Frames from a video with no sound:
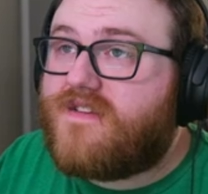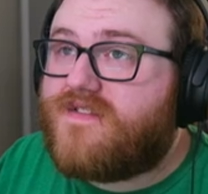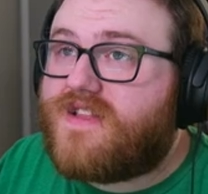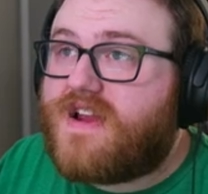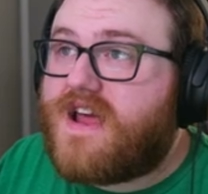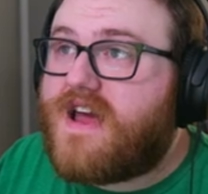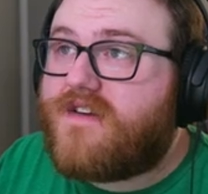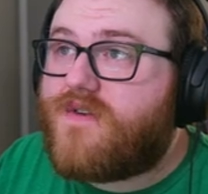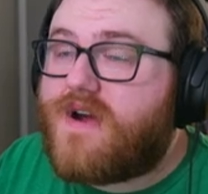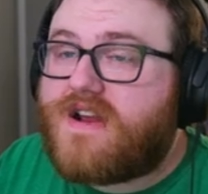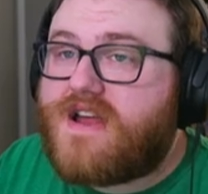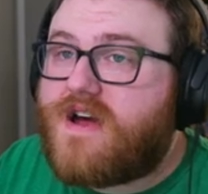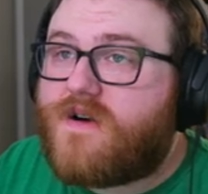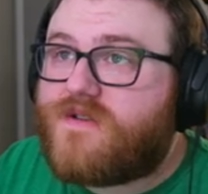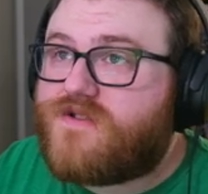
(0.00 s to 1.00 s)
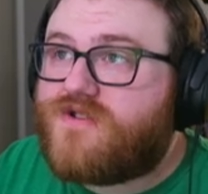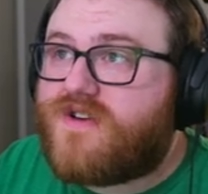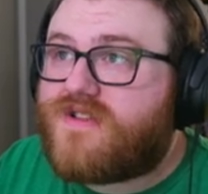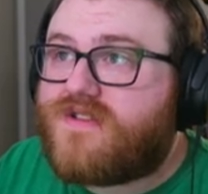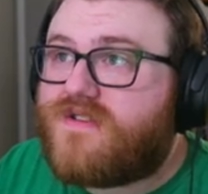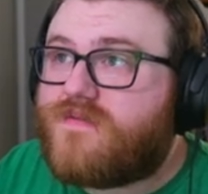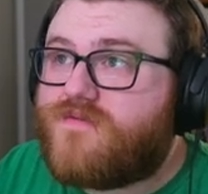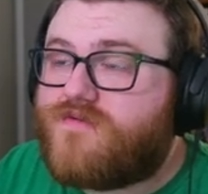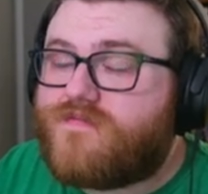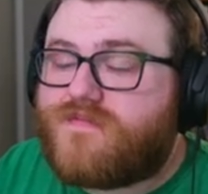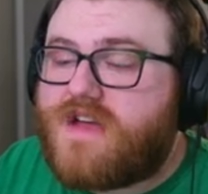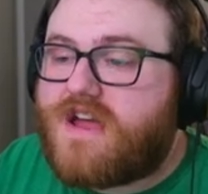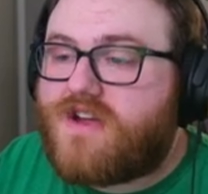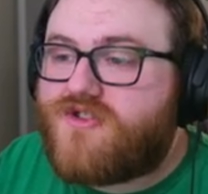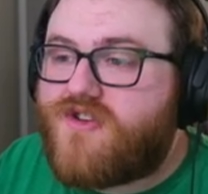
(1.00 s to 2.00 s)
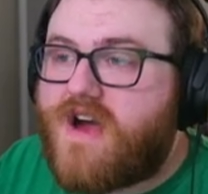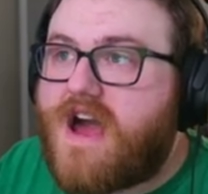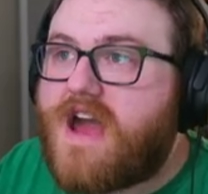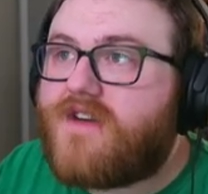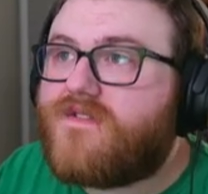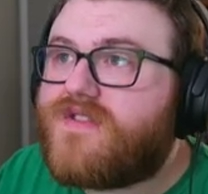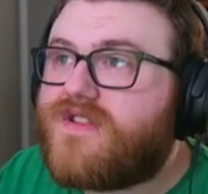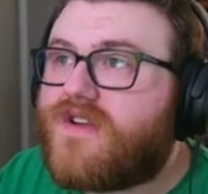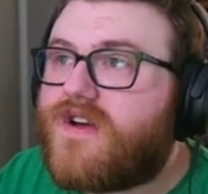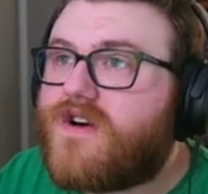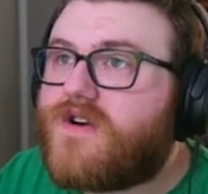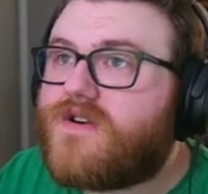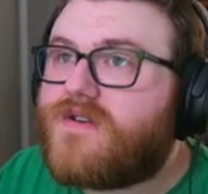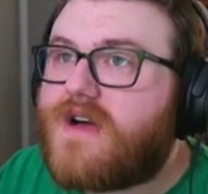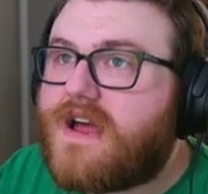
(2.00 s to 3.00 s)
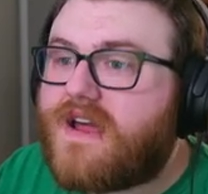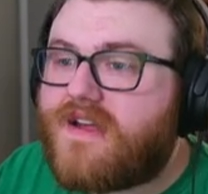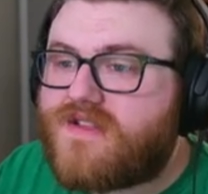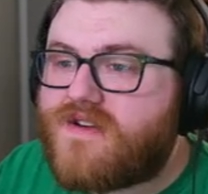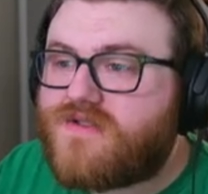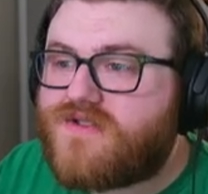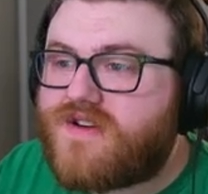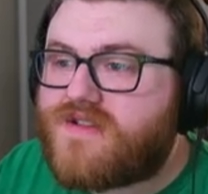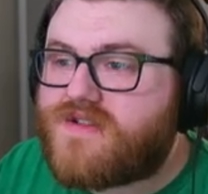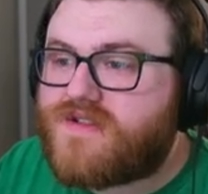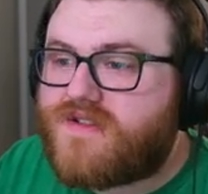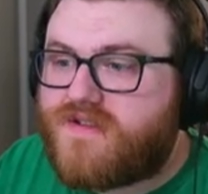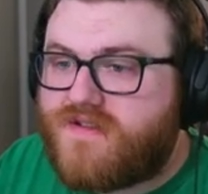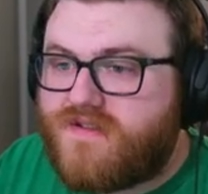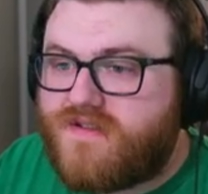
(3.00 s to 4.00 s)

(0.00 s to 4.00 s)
that I have right now is just to take a drive, so I guess I'll just